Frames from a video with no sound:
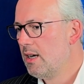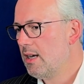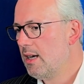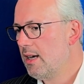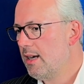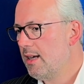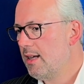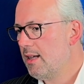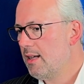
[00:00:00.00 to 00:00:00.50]

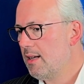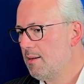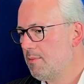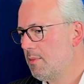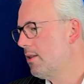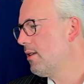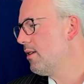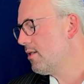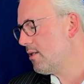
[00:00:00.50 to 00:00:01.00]

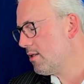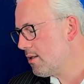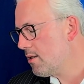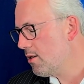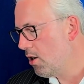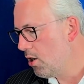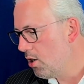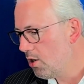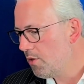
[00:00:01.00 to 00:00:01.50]
But it's
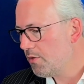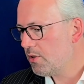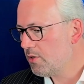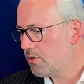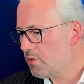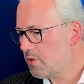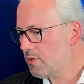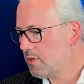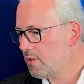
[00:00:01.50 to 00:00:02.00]
all of
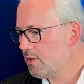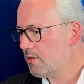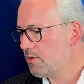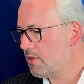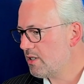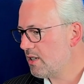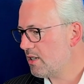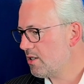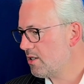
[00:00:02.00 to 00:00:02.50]
those
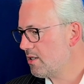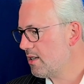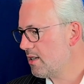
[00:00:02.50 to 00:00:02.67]
transactions